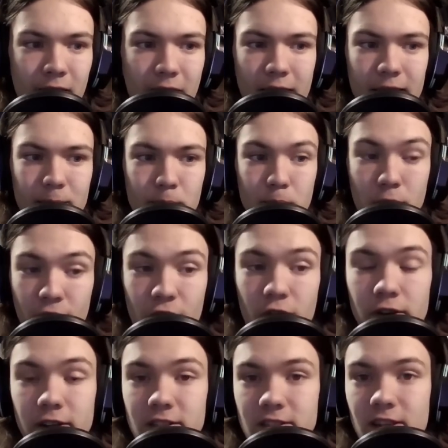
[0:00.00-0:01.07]
I
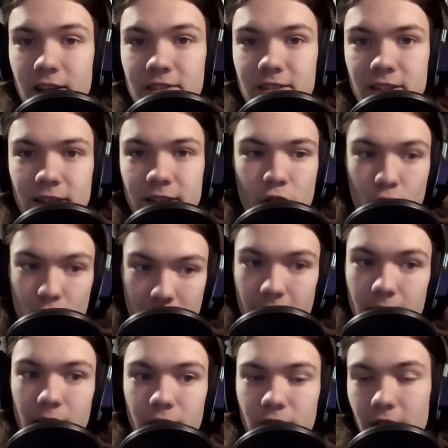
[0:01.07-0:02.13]
prefer discussing the
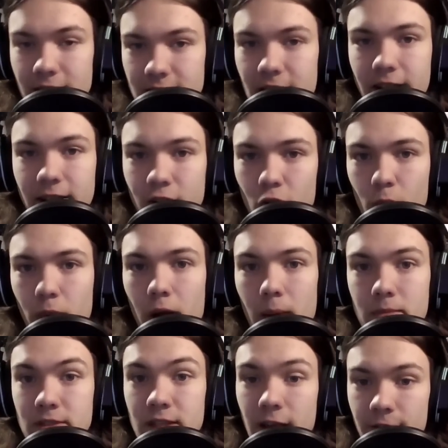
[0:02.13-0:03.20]
creative and technical
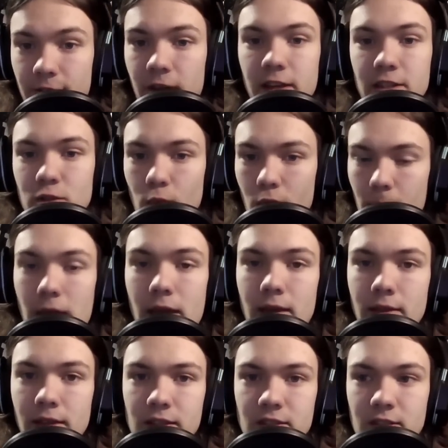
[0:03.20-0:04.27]
problems that I face while
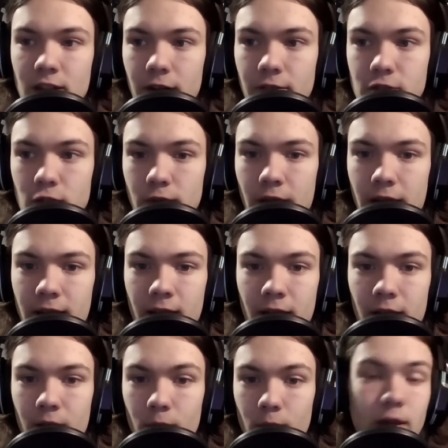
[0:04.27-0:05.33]
making this stuff so that
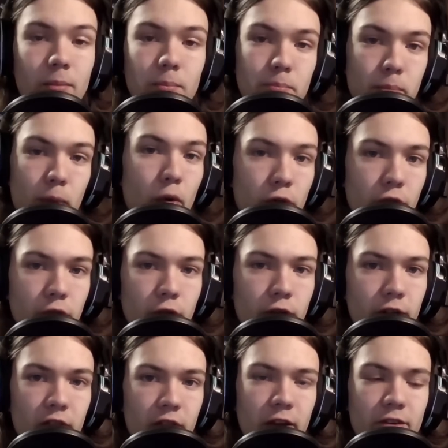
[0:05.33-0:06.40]
we can both
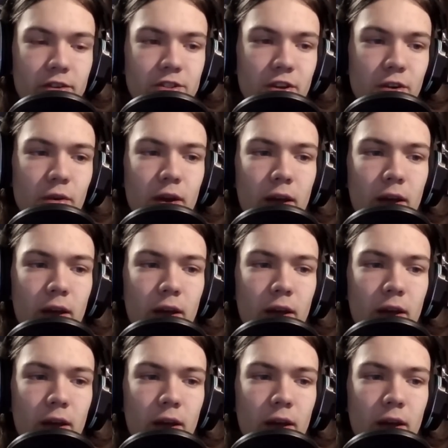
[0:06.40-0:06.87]
learn a thing or two.